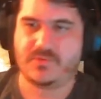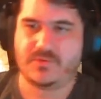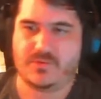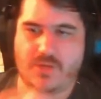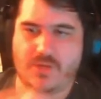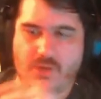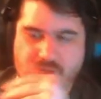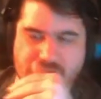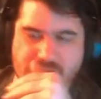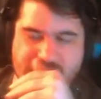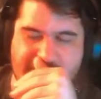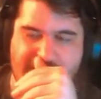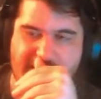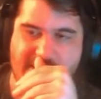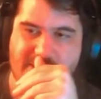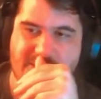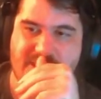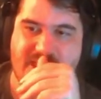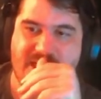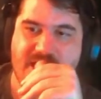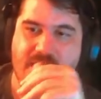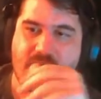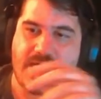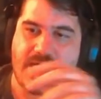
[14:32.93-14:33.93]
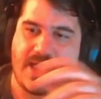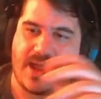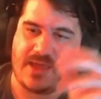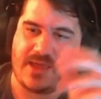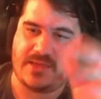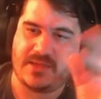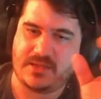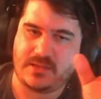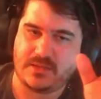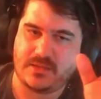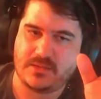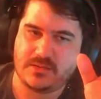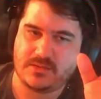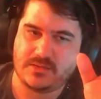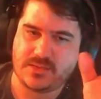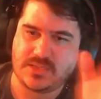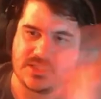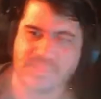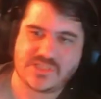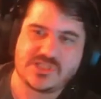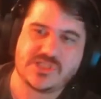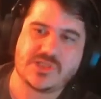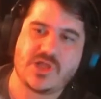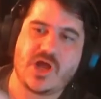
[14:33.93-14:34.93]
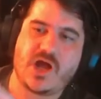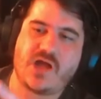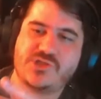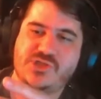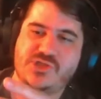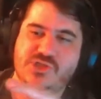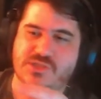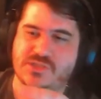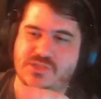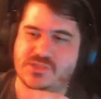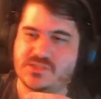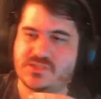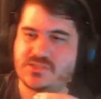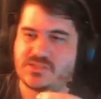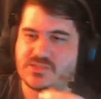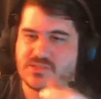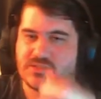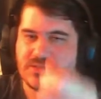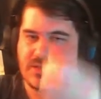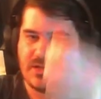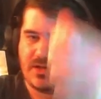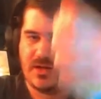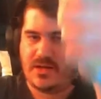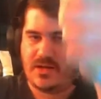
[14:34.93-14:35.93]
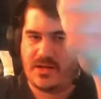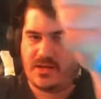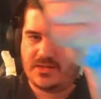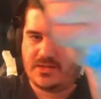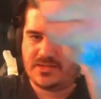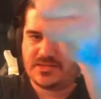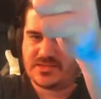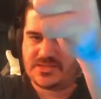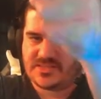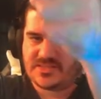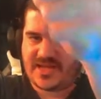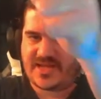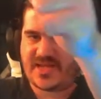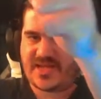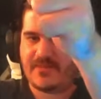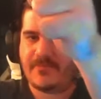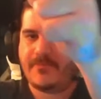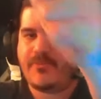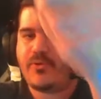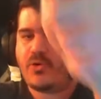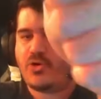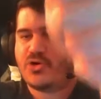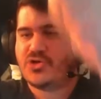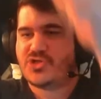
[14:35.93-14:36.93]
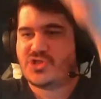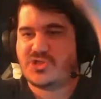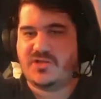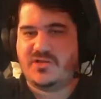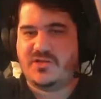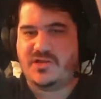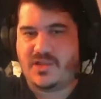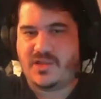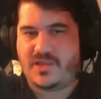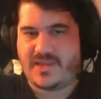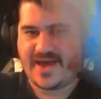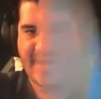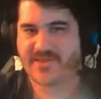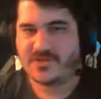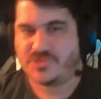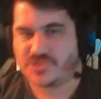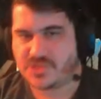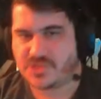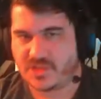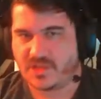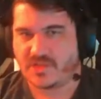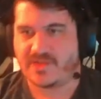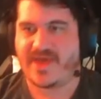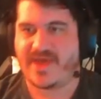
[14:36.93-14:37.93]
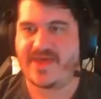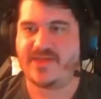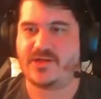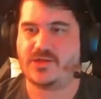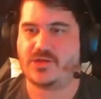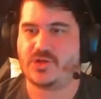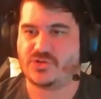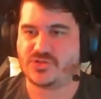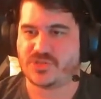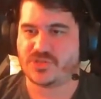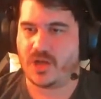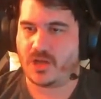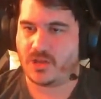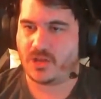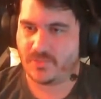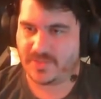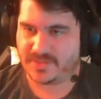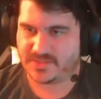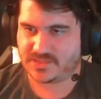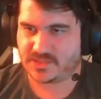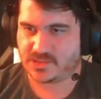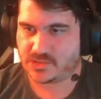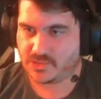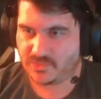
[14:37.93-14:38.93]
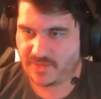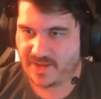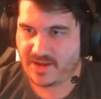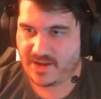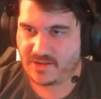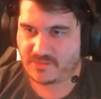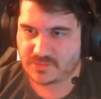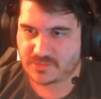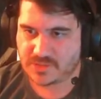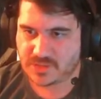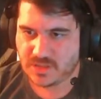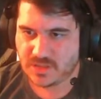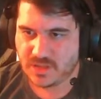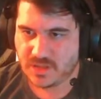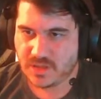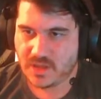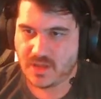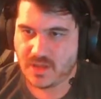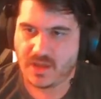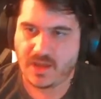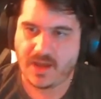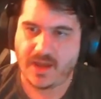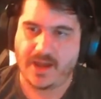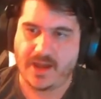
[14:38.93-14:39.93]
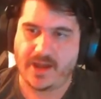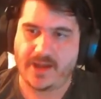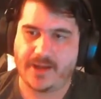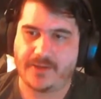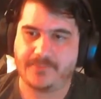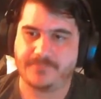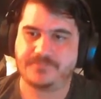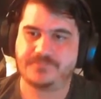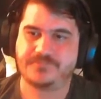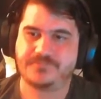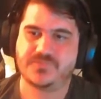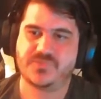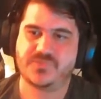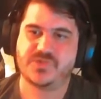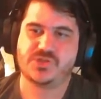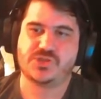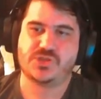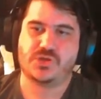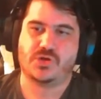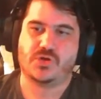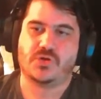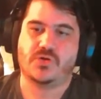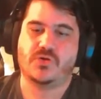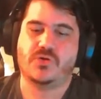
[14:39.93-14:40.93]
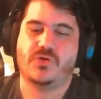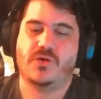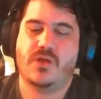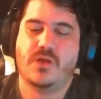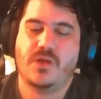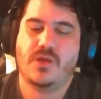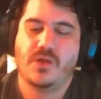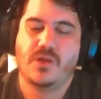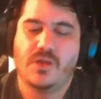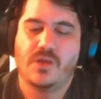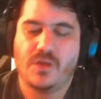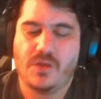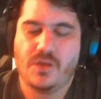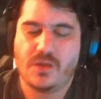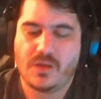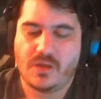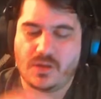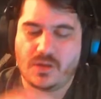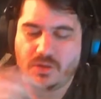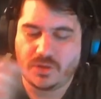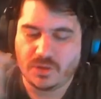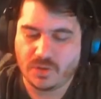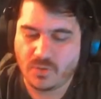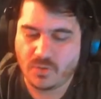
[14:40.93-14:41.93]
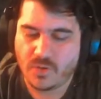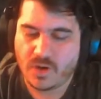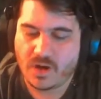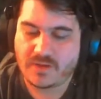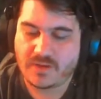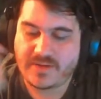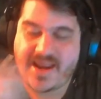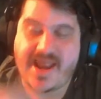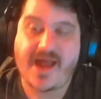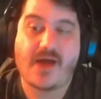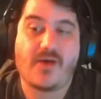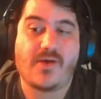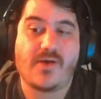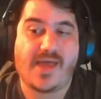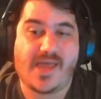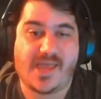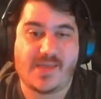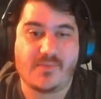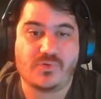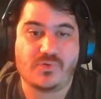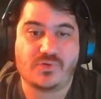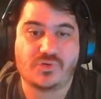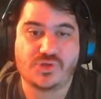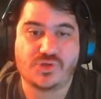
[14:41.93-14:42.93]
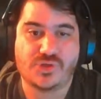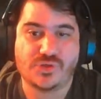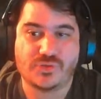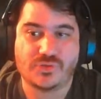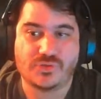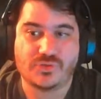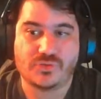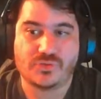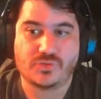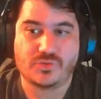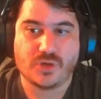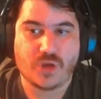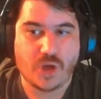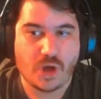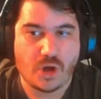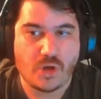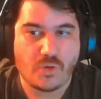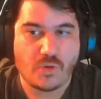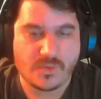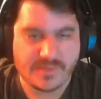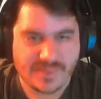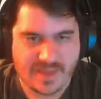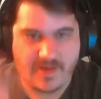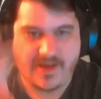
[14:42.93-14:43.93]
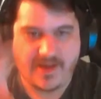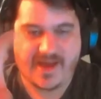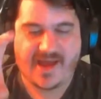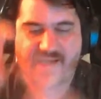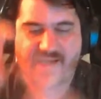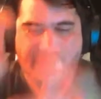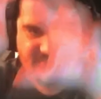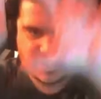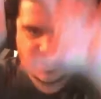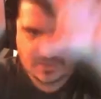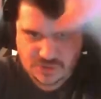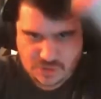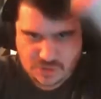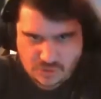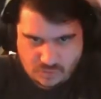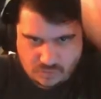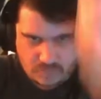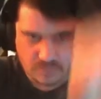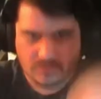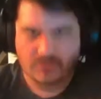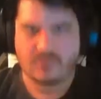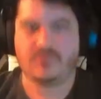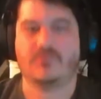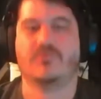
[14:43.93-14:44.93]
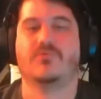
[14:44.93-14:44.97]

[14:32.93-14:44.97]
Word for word: goes down and it dislodges a second portion of the ladder, so the ladder goes all the way to the ground. Nice. So you are now able to go without having to